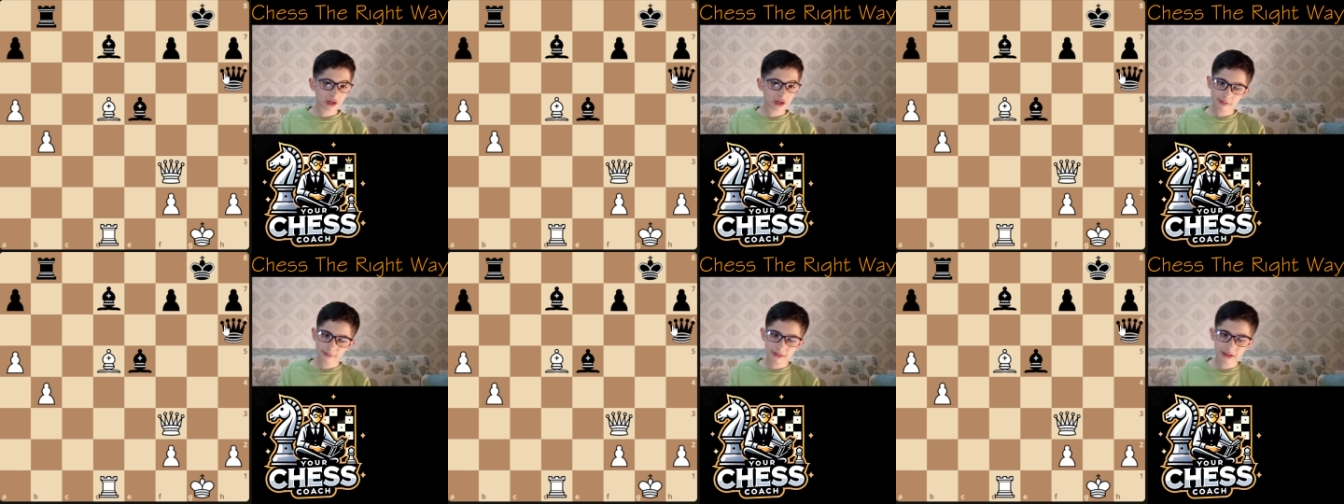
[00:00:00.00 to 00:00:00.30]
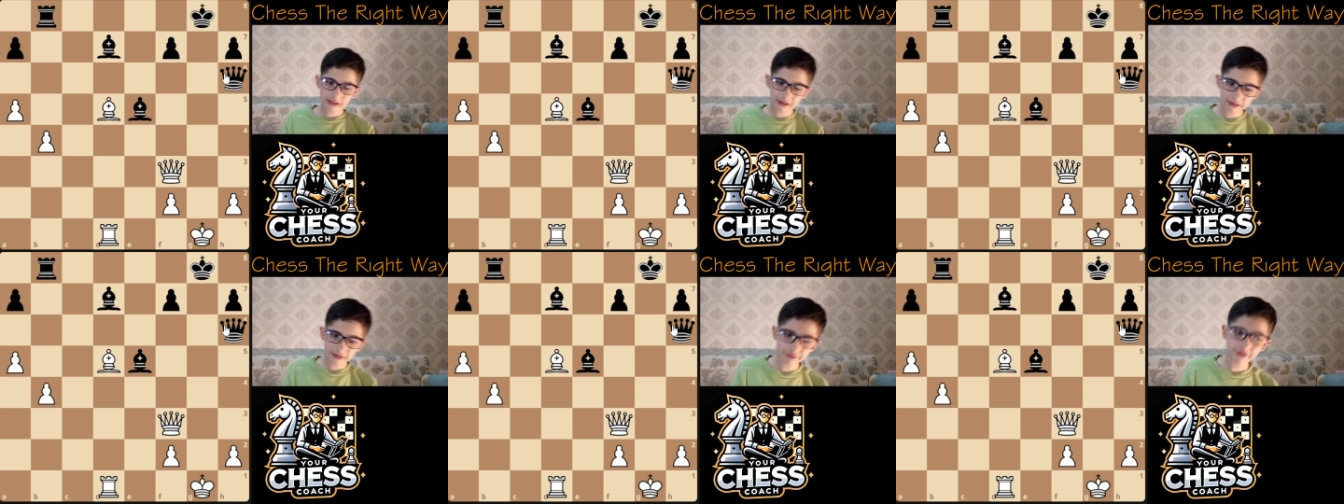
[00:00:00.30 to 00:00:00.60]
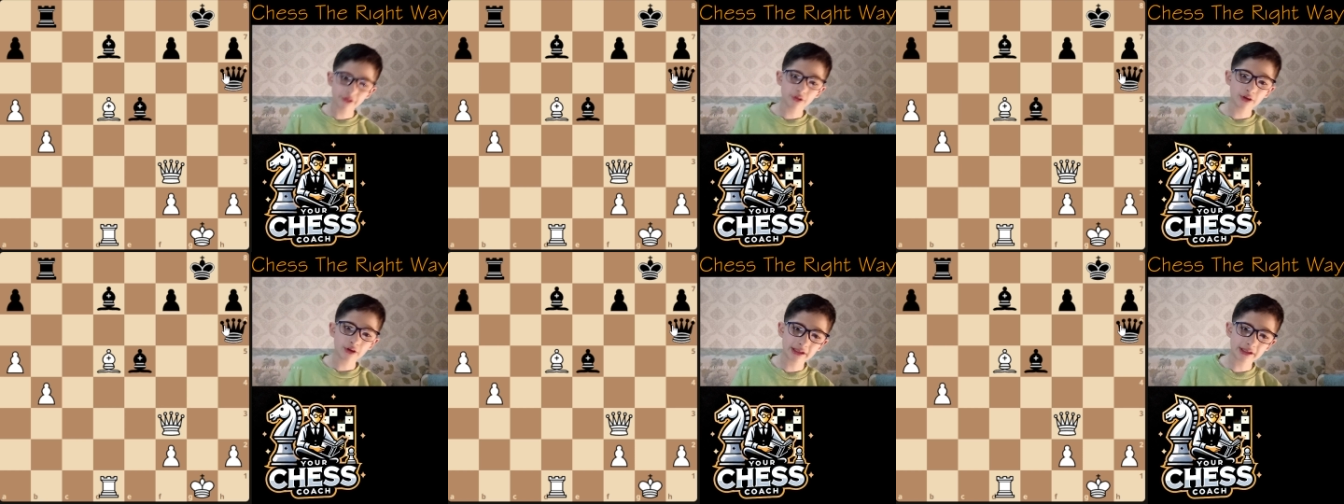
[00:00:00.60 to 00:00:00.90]
I'm going to give
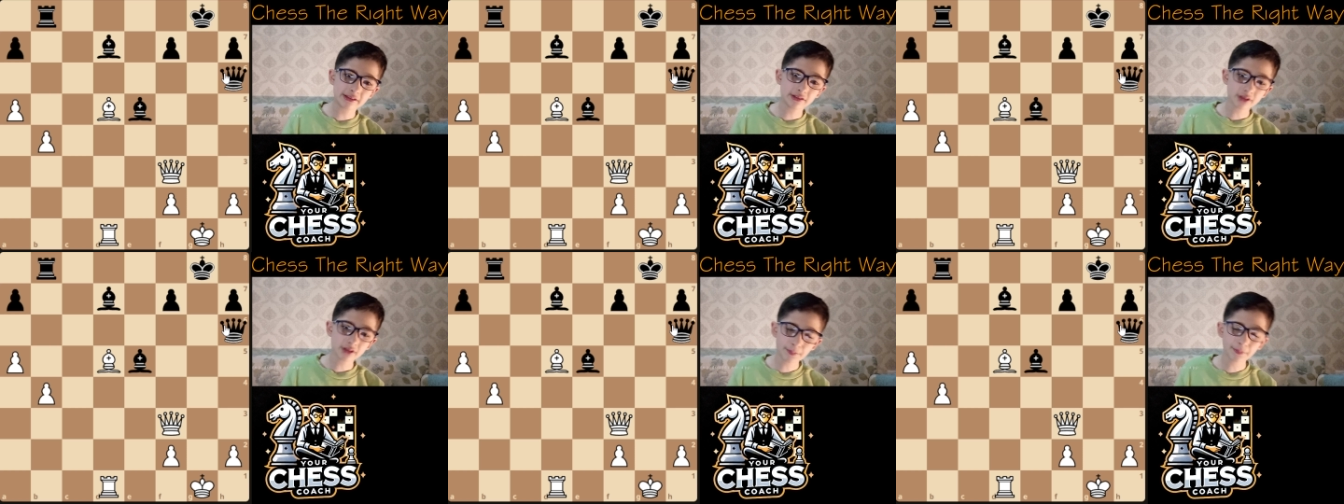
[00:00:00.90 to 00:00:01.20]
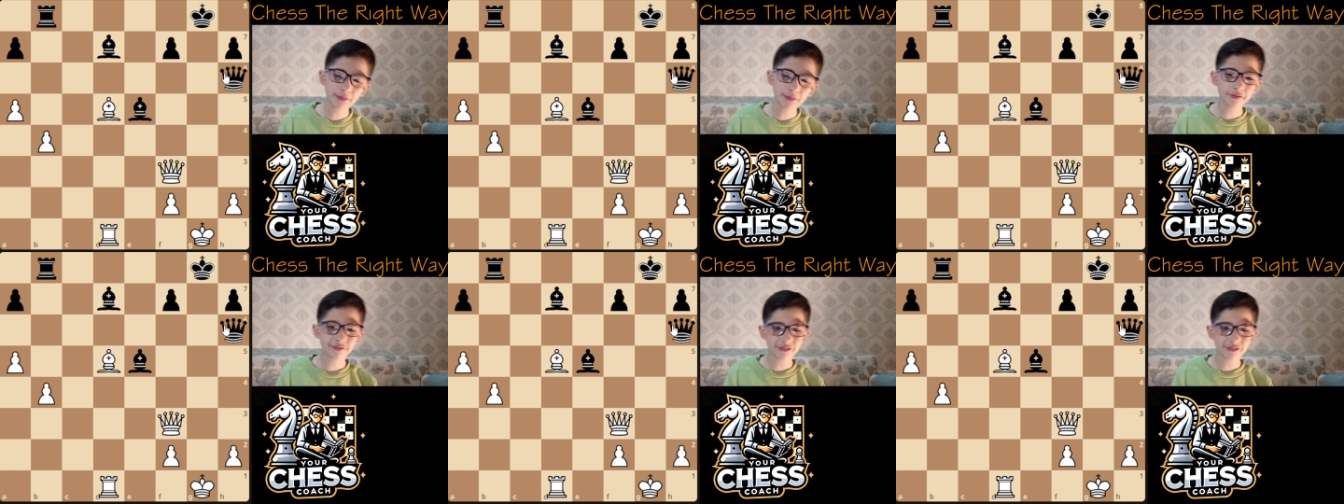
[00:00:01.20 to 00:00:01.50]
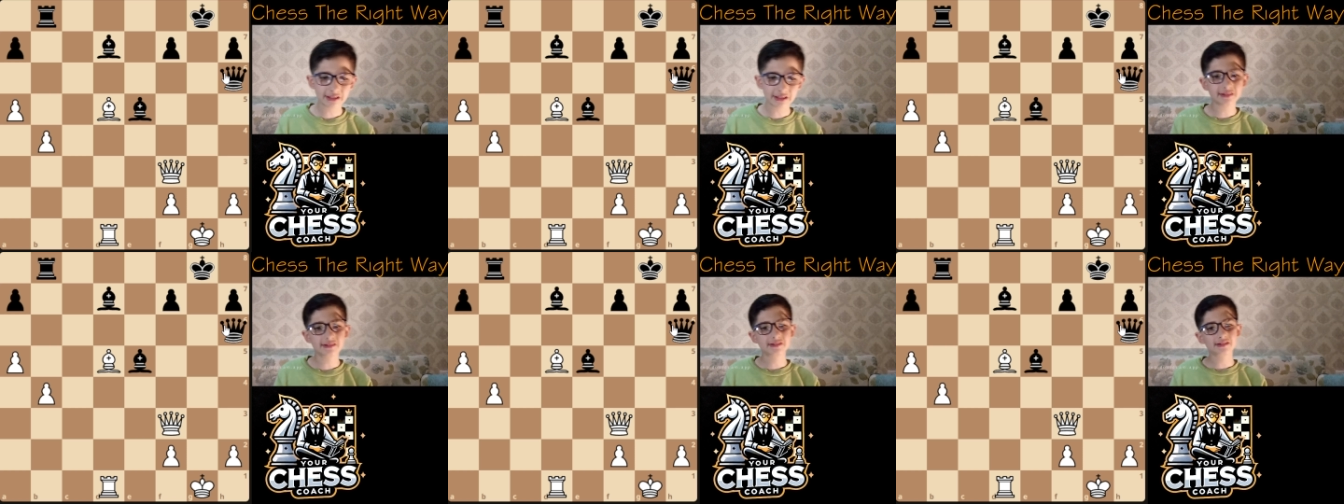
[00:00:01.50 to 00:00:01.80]
you a couple of
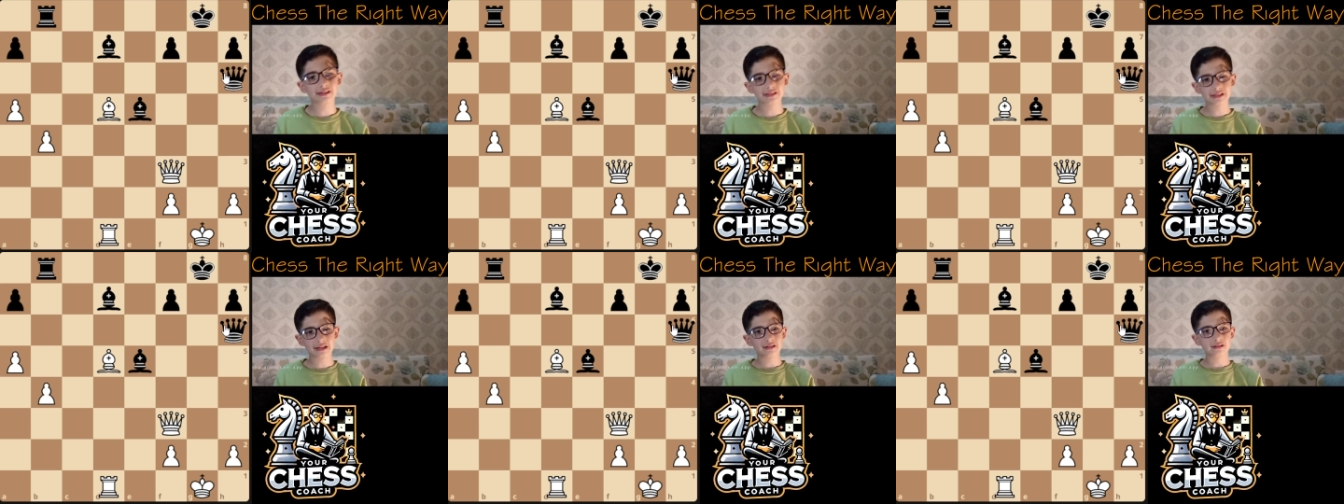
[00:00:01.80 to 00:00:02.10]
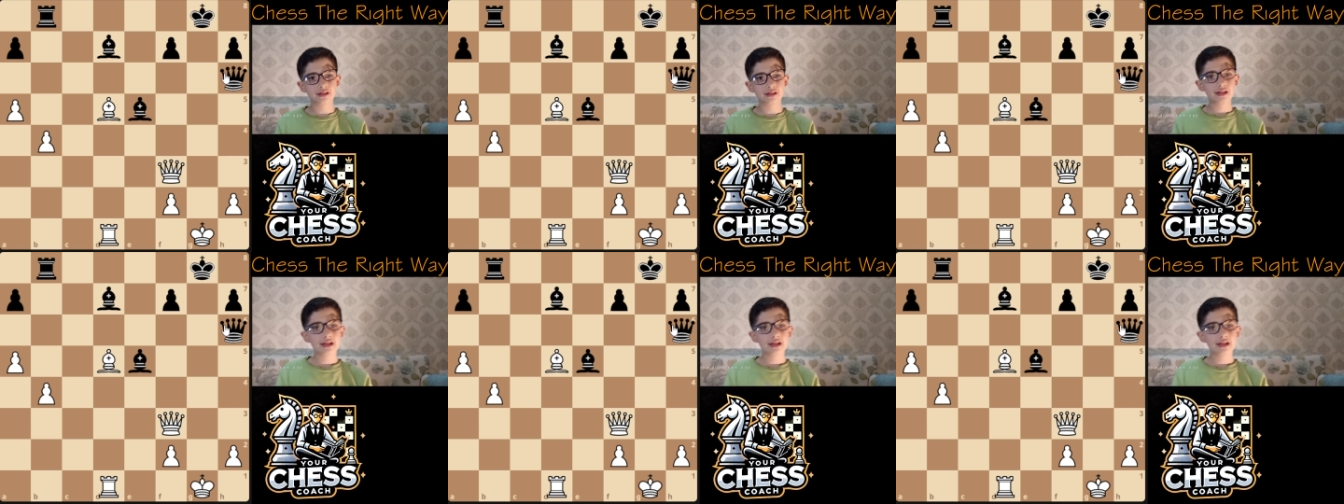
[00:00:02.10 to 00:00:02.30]
seconds again.